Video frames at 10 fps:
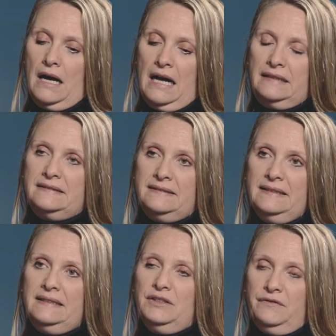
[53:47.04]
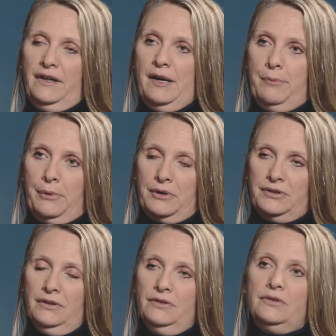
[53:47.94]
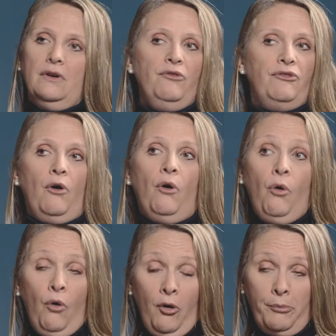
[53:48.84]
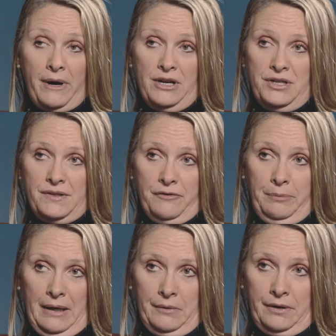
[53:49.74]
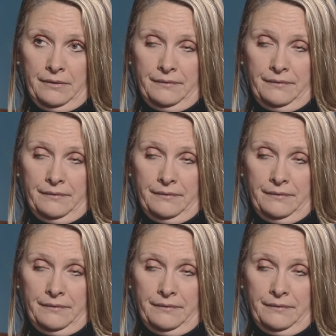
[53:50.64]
And this is very important for all branches of power.